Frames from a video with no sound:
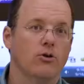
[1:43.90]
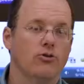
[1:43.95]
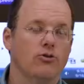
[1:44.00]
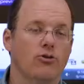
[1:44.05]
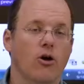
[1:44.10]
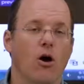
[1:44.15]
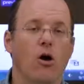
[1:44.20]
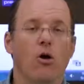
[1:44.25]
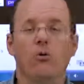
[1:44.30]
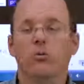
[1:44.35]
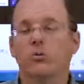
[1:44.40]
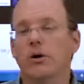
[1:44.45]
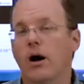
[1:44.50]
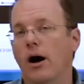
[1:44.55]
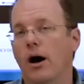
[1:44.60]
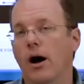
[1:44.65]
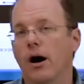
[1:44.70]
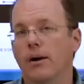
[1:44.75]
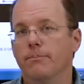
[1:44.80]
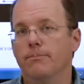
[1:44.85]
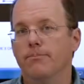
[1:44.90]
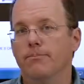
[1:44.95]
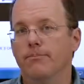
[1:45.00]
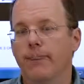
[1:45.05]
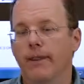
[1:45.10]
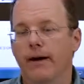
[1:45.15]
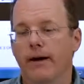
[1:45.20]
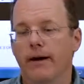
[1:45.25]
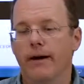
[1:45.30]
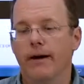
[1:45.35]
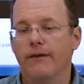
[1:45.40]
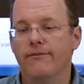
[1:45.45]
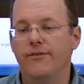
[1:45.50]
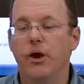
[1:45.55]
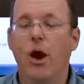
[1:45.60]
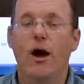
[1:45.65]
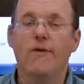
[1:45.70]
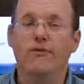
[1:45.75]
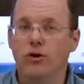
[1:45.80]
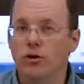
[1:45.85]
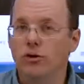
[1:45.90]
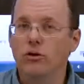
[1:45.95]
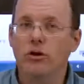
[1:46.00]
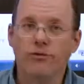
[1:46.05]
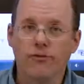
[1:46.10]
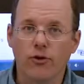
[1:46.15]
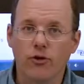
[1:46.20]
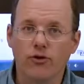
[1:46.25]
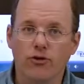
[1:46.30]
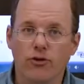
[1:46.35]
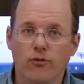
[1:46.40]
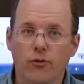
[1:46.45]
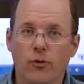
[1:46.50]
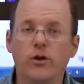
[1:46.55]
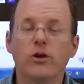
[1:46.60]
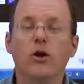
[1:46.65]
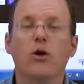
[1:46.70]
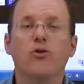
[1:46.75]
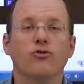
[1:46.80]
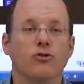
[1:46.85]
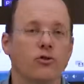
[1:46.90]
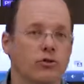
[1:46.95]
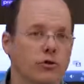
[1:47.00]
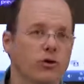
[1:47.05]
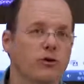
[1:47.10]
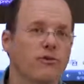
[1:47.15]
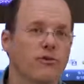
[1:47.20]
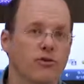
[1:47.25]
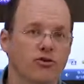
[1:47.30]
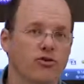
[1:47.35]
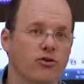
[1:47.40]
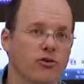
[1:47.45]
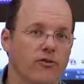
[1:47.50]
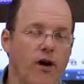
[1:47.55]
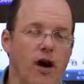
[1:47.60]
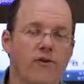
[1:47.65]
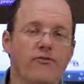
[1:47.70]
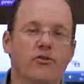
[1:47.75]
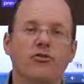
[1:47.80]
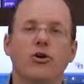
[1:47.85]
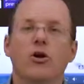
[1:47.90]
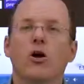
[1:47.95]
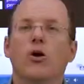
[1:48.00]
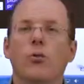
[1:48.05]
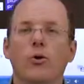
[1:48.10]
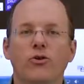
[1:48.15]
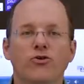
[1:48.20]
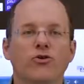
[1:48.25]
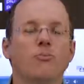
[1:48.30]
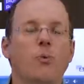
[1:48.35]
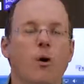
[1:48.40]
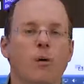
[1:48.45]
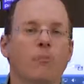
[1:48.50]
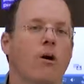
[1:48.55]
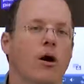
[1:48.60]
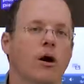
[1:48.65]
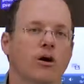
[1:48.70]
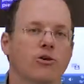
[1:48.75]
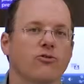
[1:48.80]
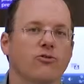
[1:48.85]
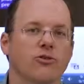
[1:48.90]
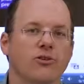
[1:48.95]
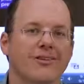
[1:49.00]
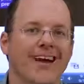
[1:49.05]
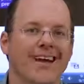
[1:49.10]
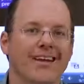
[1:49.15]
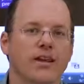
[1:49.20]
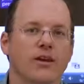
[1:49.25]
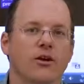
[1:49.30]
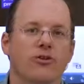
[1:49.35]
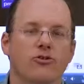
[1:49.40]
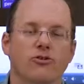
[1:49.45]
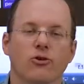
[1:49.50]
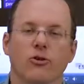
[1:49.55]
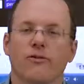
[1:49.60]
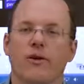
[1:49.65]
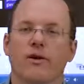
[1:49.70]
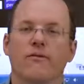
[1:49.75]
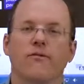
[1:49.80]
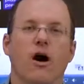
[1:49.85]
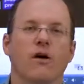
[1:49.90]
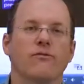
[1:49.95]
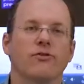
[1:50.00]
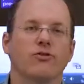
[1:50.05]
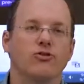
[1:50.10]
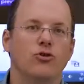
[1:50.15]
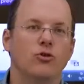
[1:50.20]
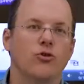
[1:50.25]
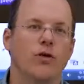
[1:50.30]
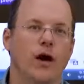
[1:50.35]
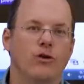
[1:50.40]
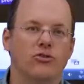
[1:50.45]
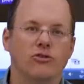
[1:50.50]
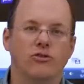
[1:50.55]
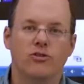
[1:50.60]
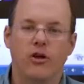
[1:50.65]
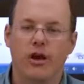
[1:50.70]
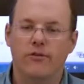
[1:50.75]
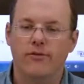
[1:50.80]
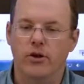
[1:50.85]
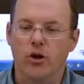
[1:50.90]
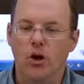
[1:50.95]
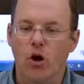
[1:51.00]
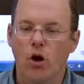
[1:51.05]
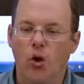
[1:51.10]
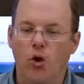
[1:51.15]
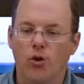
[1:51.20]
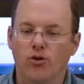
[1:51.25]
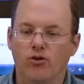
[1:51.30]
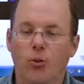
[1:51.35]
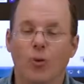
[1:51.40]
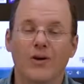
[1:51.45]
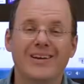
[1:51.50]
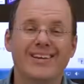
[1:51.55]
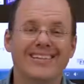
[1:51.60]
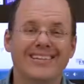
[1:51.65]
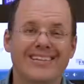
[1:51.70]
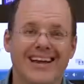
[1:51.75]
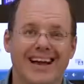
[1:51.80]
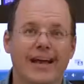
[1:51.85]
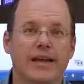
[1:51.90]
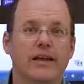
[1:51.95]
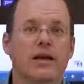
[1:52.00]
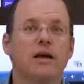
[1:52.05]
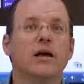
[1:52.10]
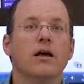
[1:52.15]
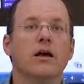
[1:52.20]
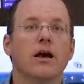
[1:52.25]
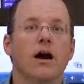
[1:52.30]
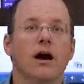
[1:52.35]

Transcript: So if you have an earlier version of Windows or an earlier version of Office, we support products for 10 years. So if you have Office 2007 or 2010,